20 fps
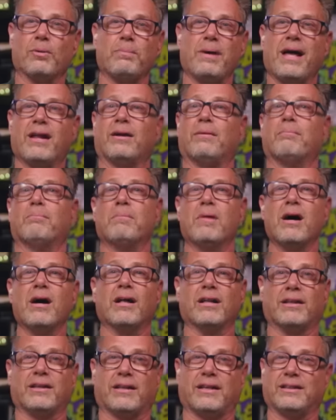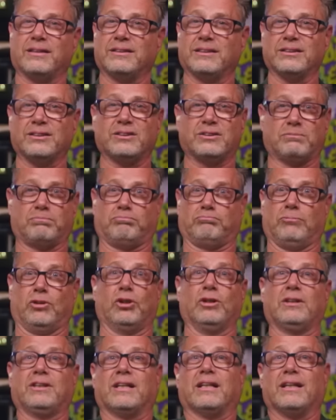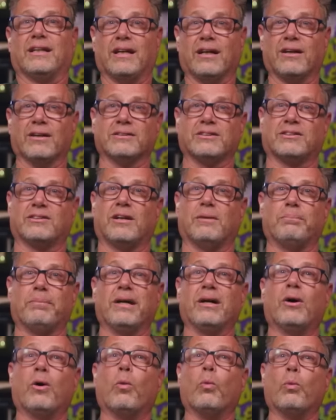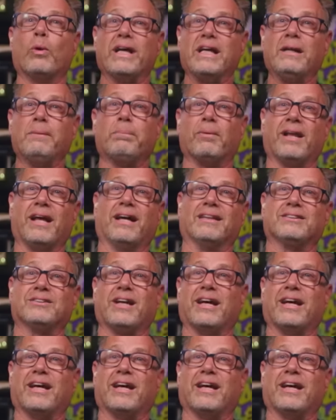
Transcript: about a month, he just looked in there and saw big old weed plants.